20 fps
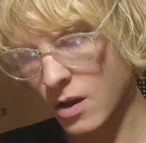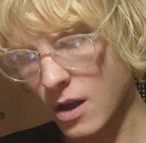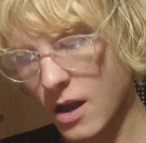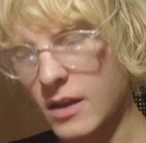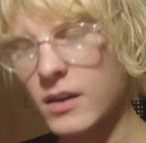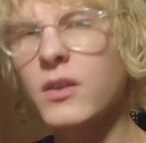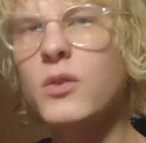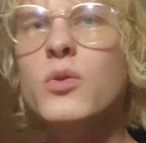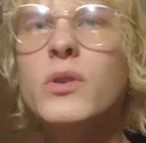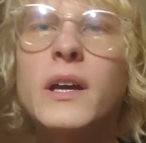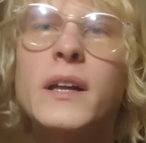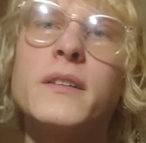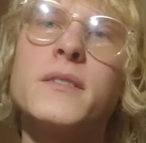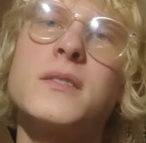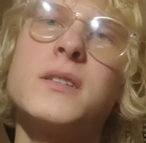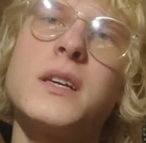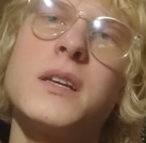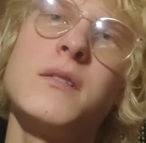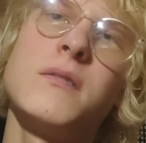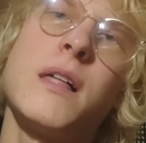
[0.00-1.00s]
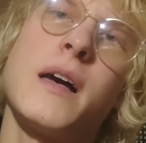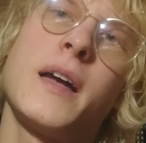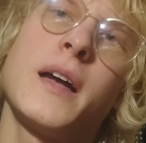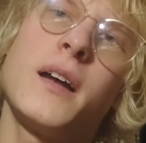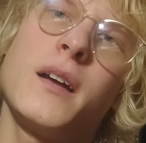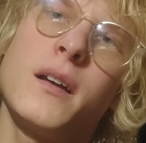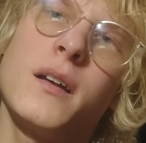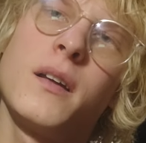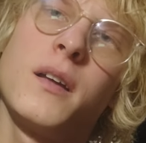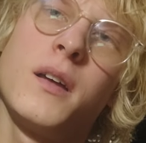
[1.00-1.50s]
you can say, like,
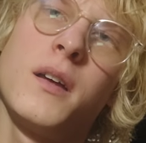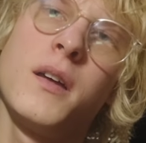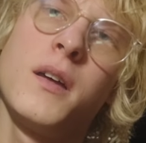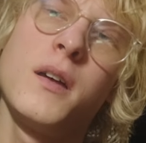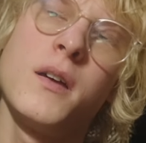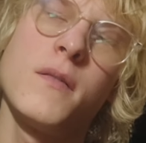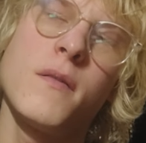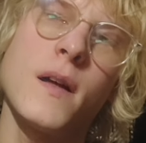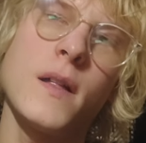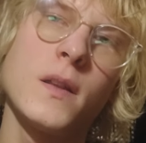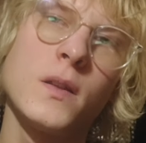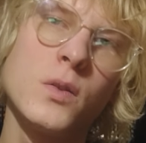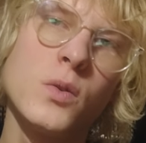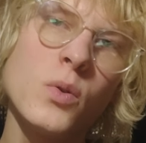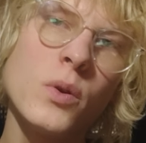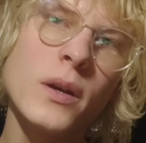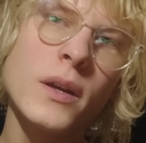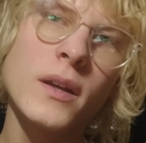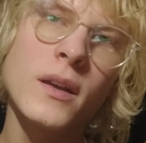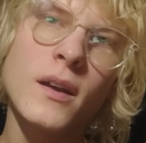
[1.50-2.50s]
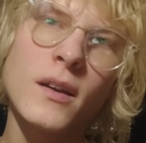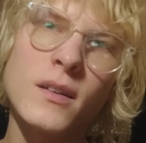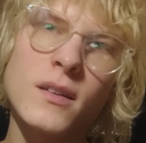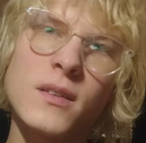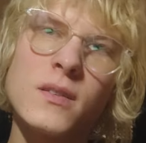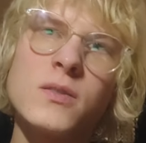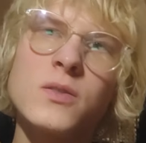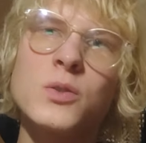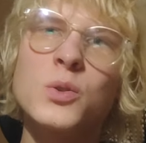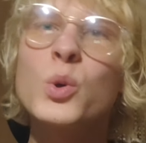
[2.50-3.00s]
that doing it
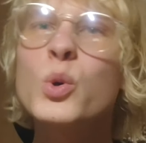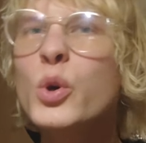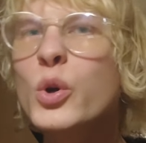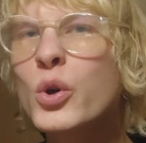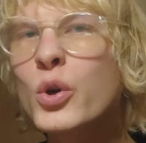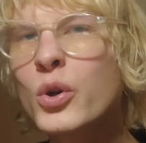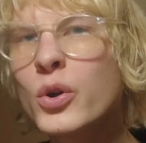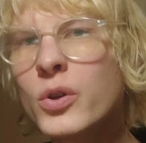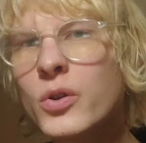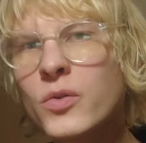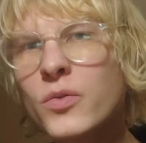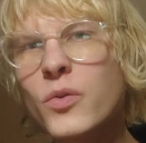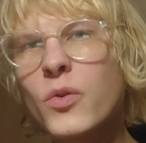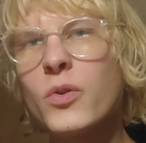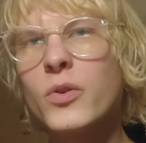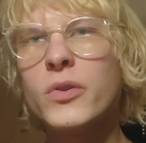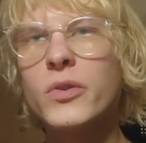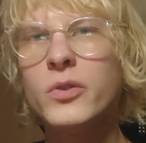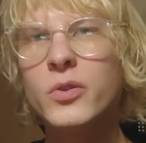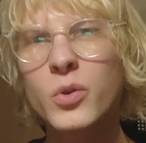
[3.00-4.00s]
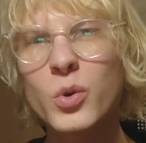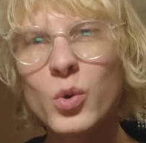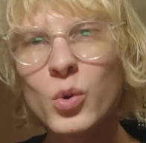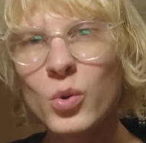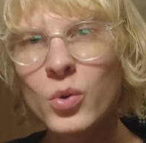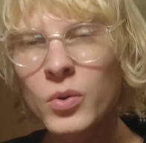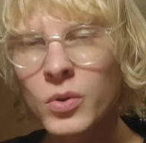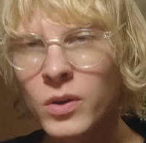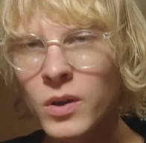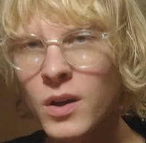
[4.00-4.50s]
is good for
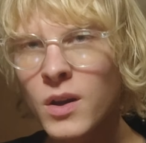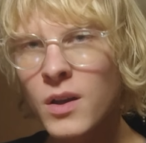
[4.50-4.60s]
you,